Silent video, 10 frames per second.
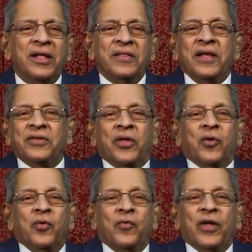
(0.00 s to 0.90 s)
This is the
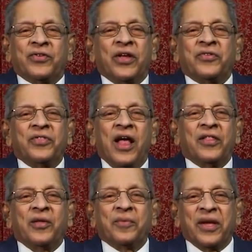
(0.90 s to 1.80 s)
room where
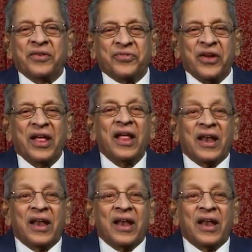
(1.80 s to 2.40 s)
Sachidanandam can stay.